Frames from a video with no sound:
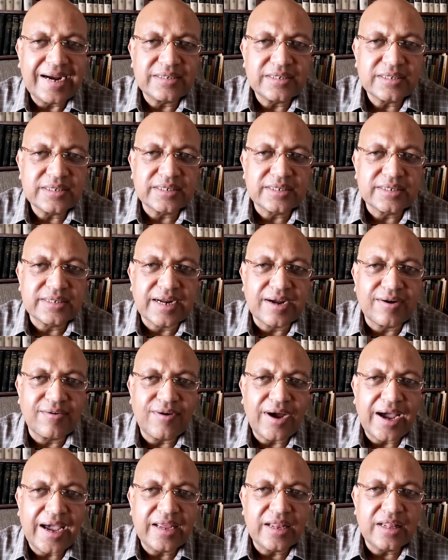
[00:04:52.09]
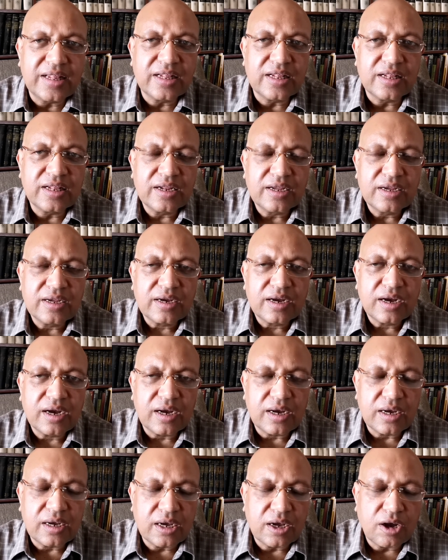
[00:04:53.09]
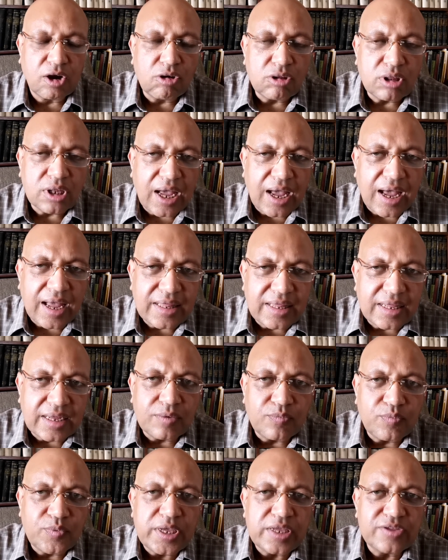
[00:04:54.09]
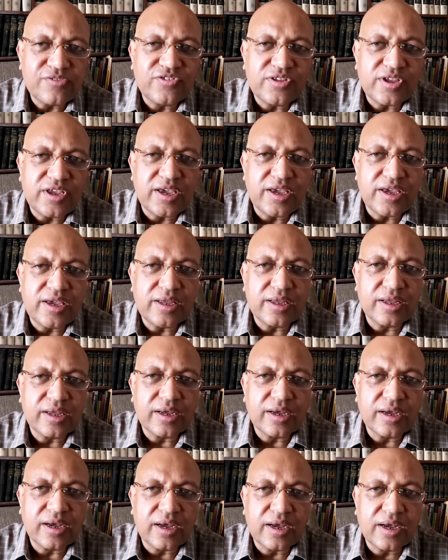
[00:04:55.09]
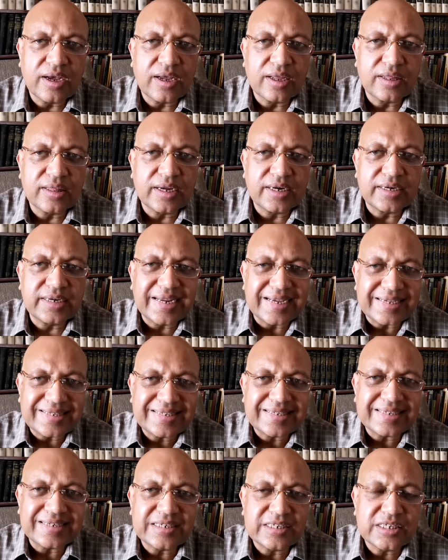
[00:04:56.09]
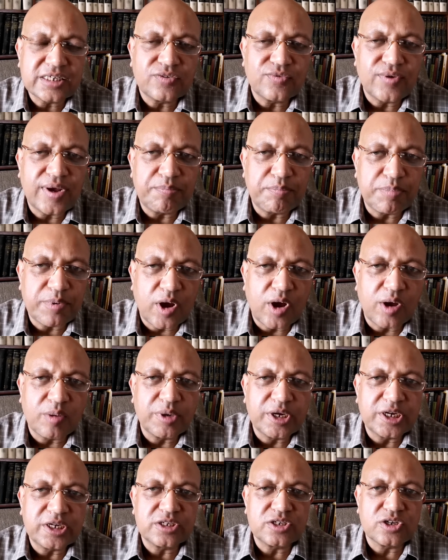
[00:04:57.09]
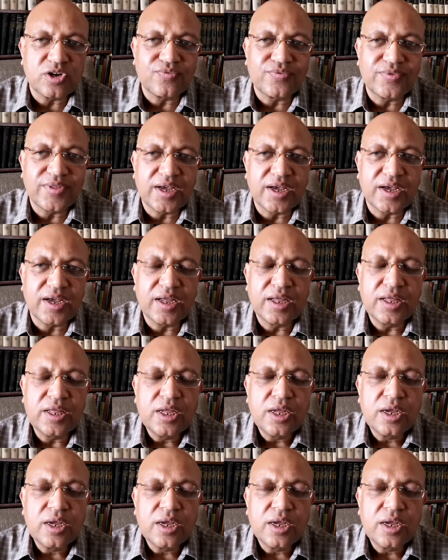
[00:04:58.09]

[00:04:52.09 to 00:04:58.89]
etc. While on the other, we see the destructive employment of the